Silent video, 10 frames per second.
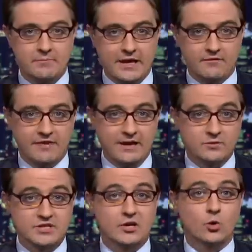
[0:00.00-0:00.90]
Battle flag
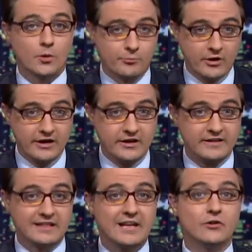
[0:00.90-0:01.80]
was incorporated
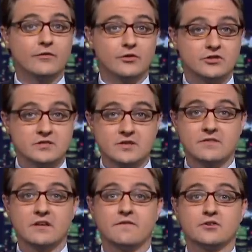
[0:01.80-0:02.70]
in later versions
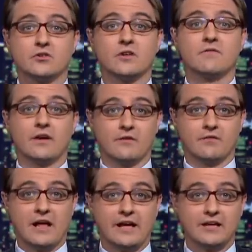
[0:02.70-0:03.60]
of the official Confederate
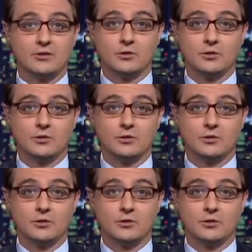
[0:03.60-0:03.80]
flag,